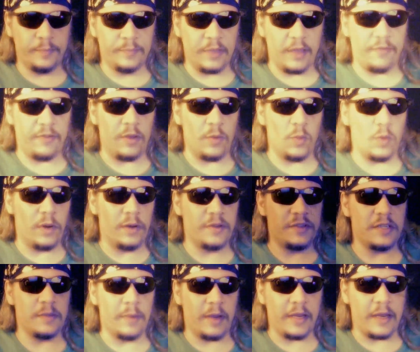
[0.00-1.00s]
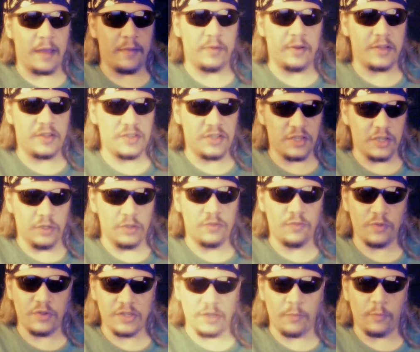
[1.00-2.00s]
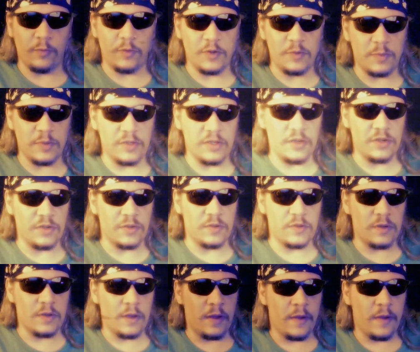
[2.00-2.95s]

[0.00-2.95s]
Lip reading: If he was, he might have an excuse for some of his positions.